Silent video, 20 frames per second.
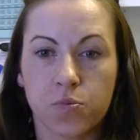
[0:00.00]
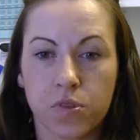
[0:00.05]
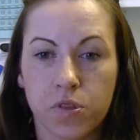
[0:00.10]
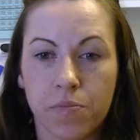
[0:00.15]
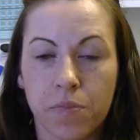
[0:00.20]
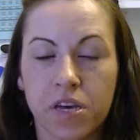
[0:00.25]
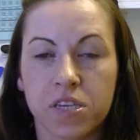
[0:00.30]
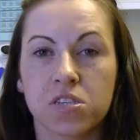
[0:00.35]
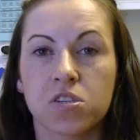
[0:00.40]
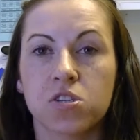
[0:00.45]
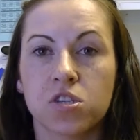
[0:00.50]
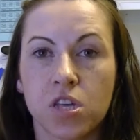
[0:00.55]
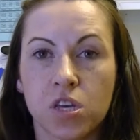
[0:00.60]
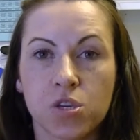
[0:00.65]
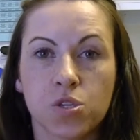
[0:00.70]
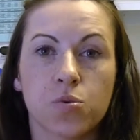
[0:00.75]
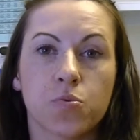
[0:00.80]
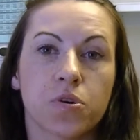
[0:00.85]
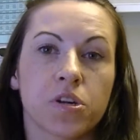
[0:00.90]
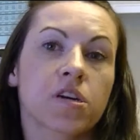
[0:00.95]
with the message
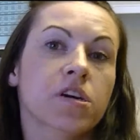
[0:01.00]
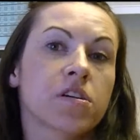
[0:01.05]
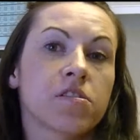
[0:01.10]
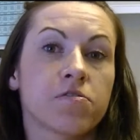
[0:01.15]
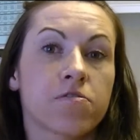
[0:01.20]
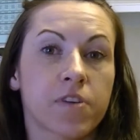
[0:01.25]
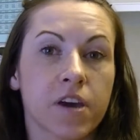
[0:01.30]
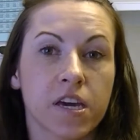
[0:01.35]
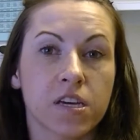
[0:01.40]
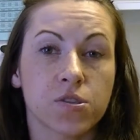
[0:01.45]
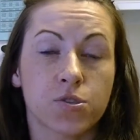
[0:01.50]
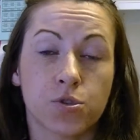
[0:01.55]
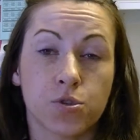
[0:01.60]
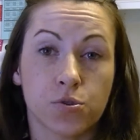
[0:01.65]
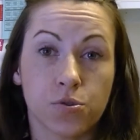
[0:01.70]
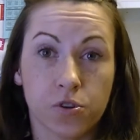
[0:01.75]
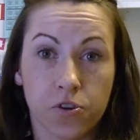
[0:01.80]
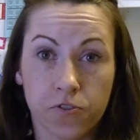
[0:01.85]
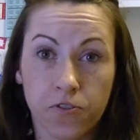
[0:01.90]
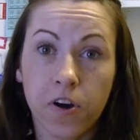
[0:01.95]
that you want to convey
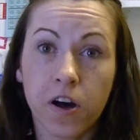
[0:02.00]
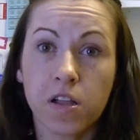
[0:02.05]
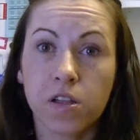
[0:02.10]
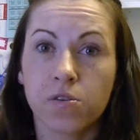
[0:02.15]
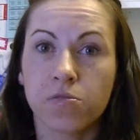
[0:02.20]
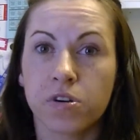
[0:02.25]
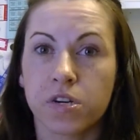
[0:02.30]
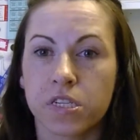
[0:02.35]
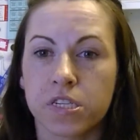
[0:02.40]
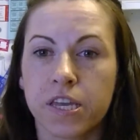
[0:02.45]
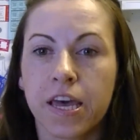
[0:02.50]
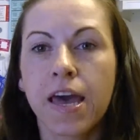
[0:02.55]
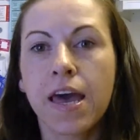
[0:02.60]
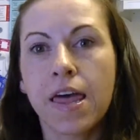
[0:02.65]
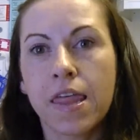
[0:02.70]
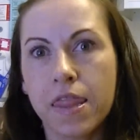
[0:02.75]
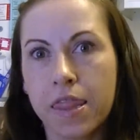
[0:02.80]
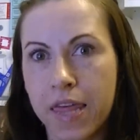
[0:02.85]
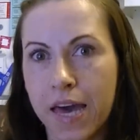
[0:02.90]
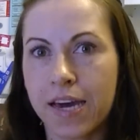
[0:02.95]
to your followers,
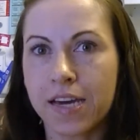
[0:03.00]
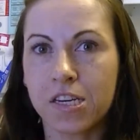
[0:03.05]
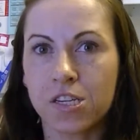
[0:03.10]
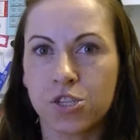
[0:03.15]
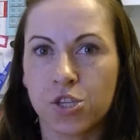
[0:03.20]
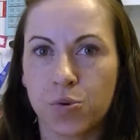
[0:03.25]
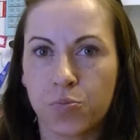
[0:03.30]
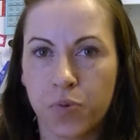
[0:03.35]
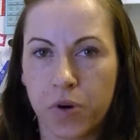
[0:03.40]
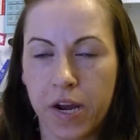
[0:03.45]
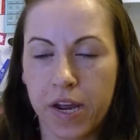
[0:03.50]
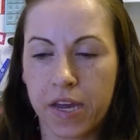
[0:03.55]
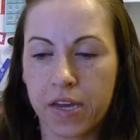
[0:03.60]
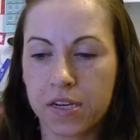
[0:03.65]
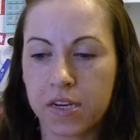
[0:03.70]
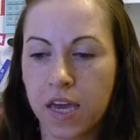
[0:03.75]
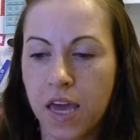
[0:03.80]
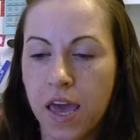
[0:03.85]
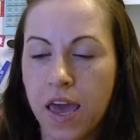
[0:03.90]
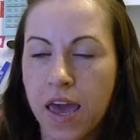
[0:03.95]
that is your
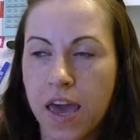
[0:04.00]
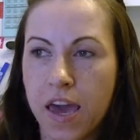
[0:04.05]
brand.